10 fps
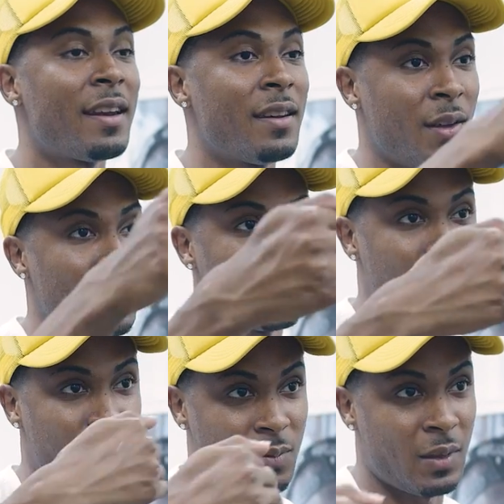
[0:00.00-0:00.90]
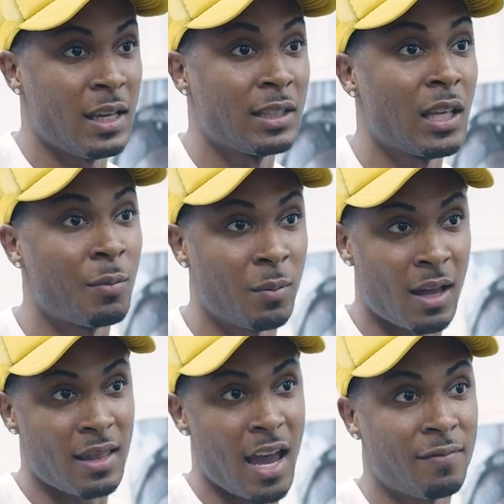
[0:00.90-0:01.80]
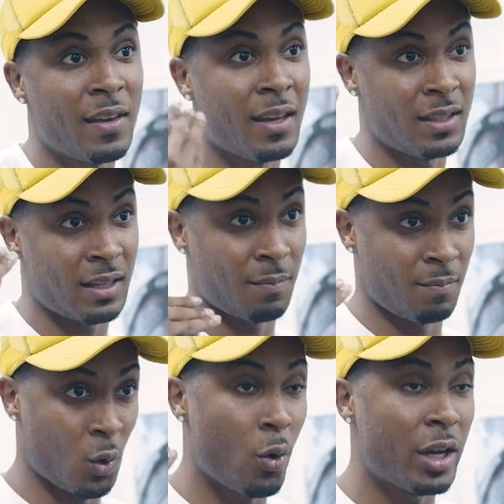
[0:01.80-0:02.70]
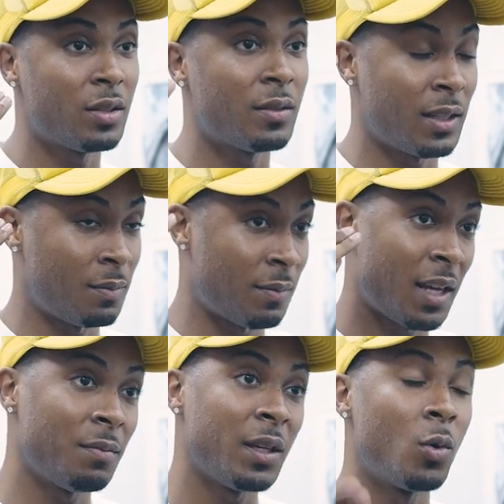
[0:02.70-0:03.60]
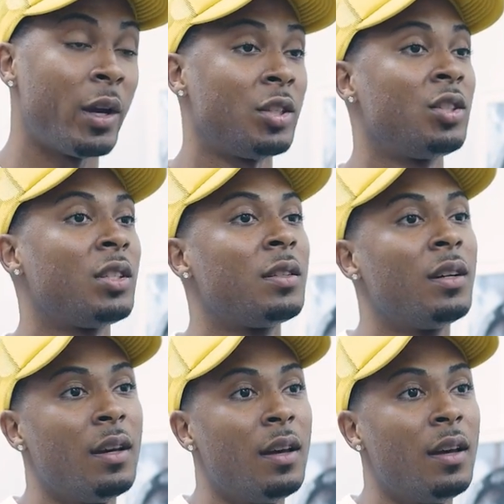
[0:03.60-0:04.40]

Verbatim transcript: had other things come in my life that has that's made me question.